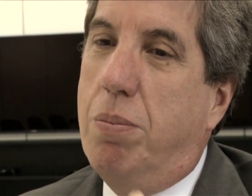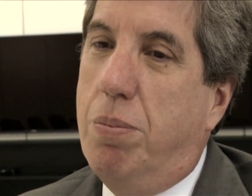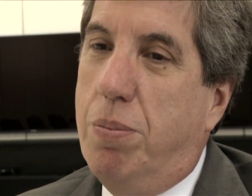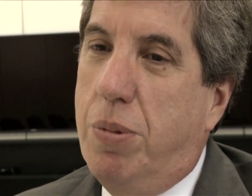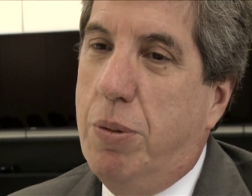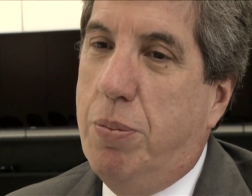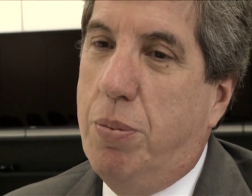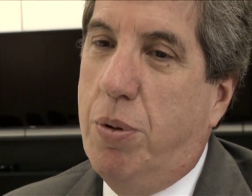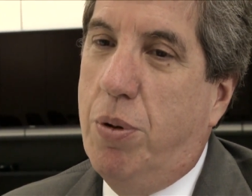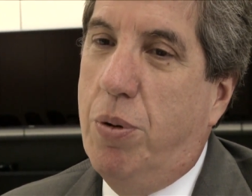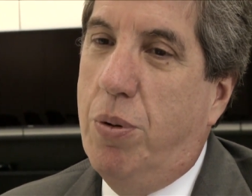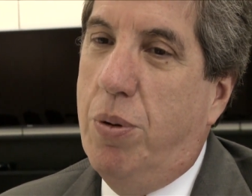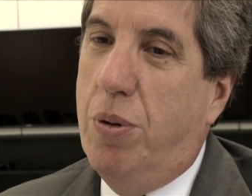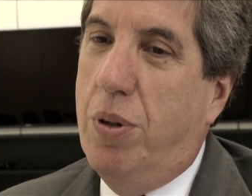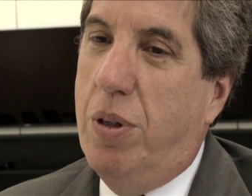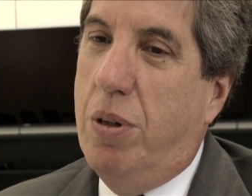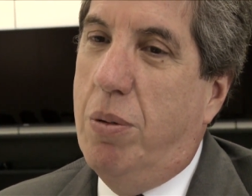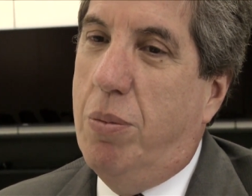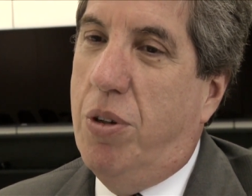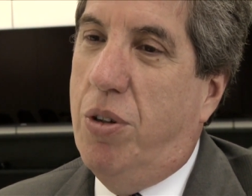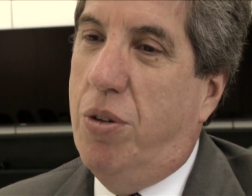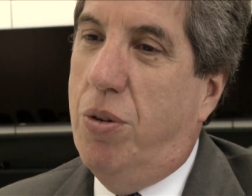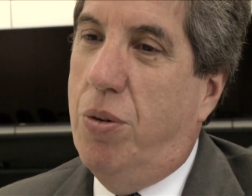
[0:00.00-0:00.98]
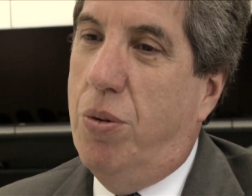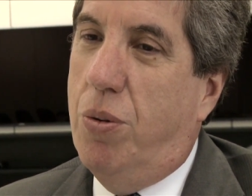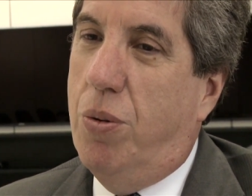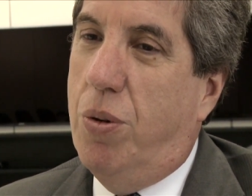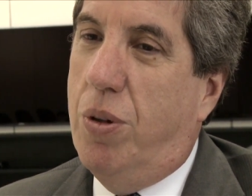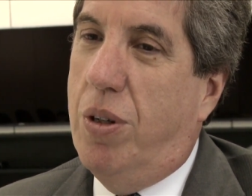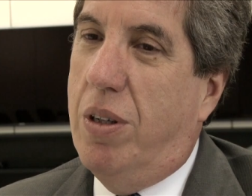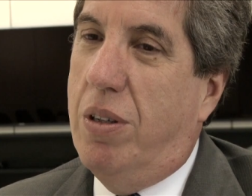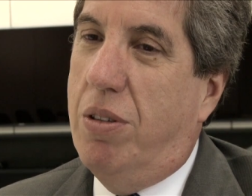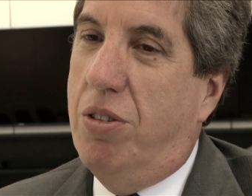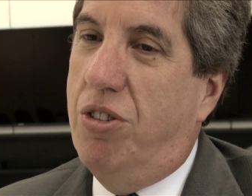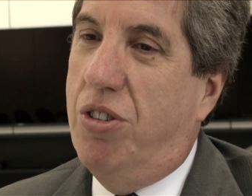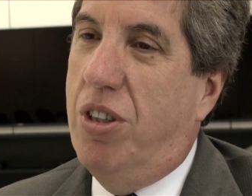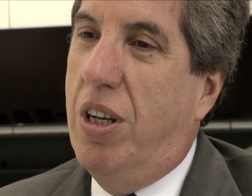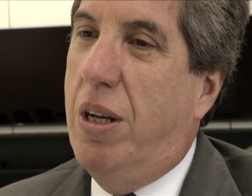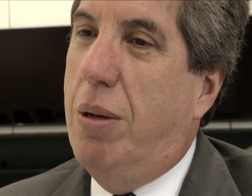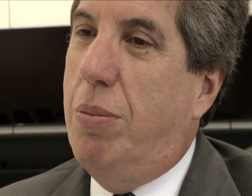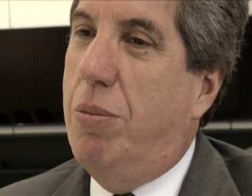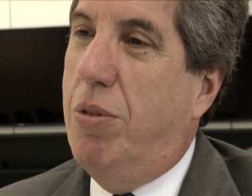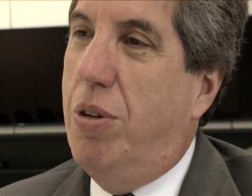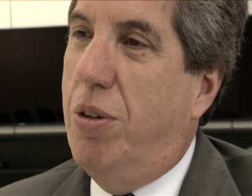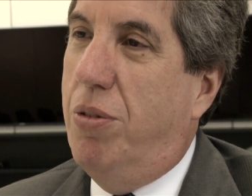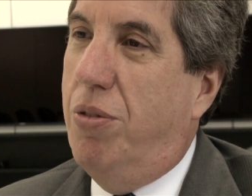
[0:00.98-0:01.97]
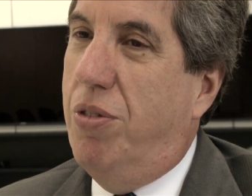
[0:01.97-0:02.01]
people in Brazil were
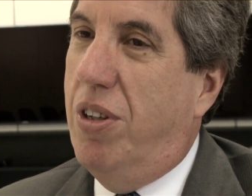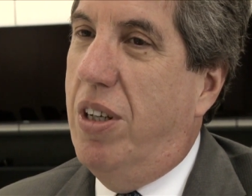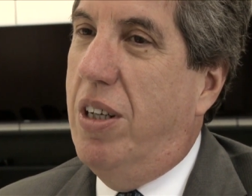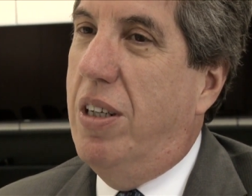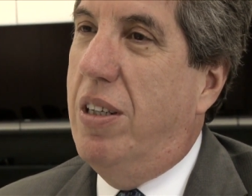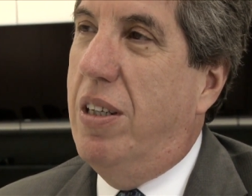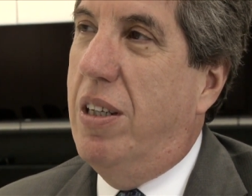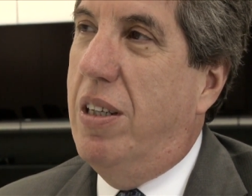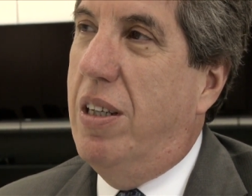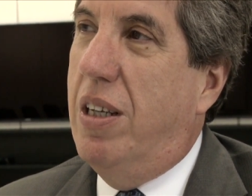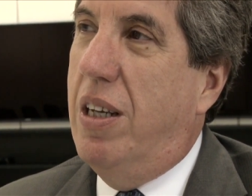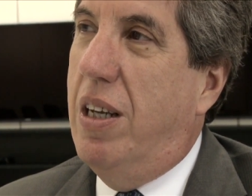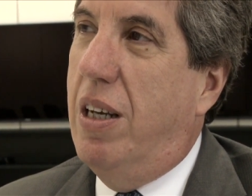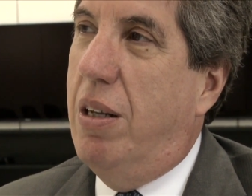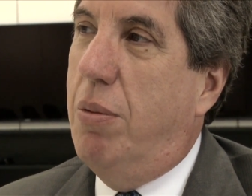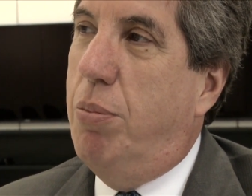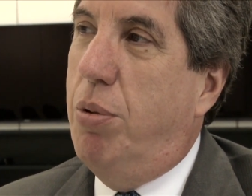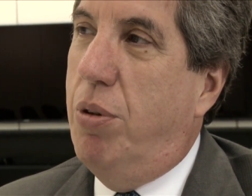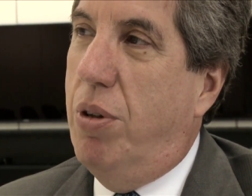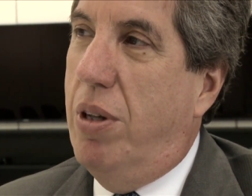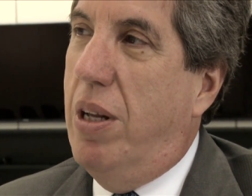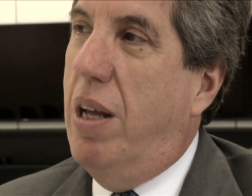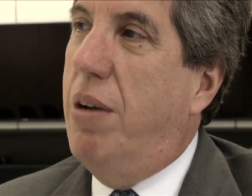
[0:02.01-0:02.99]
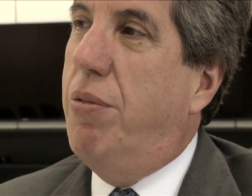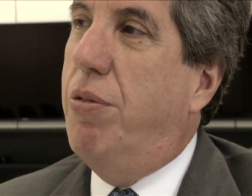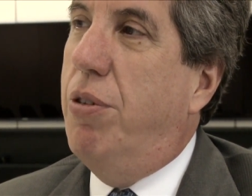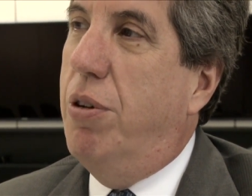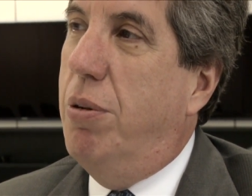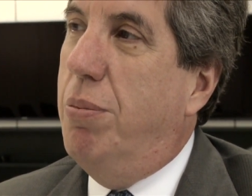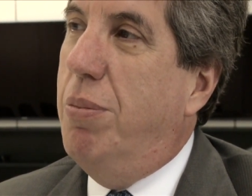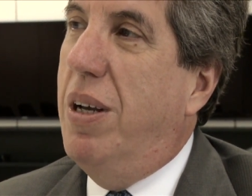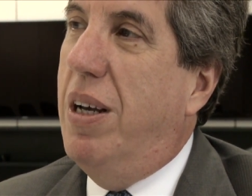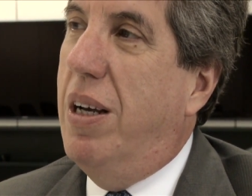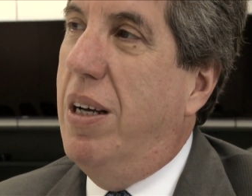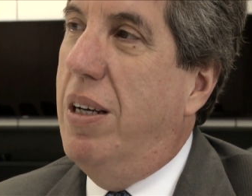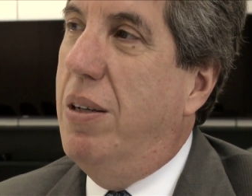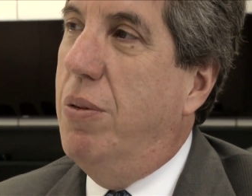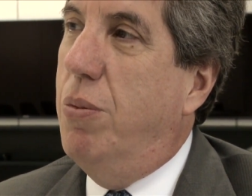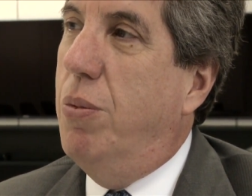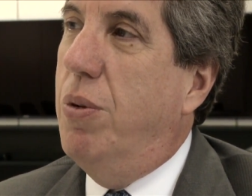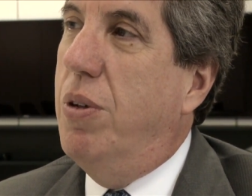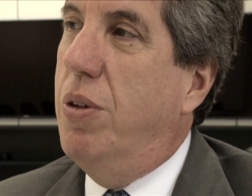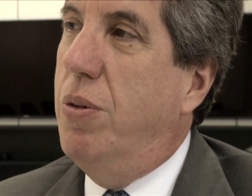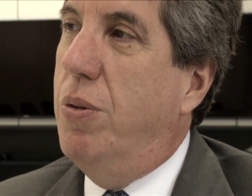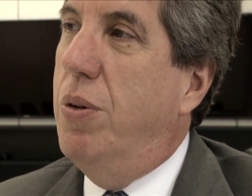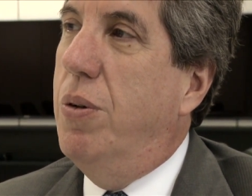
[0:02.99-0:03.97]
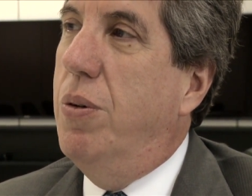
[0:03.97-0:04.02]
ashamed of saying that they had put an effort behind
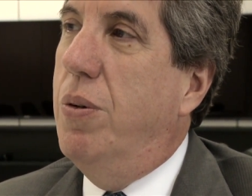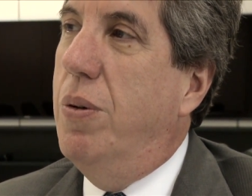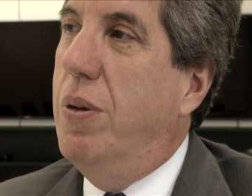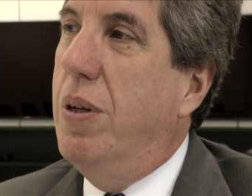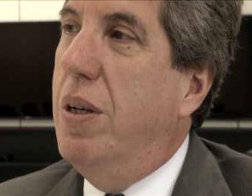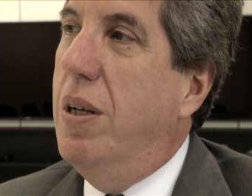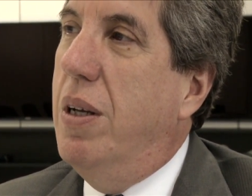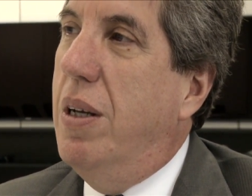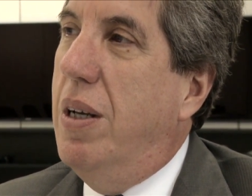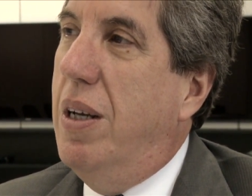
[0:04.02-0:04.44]
what they were doing.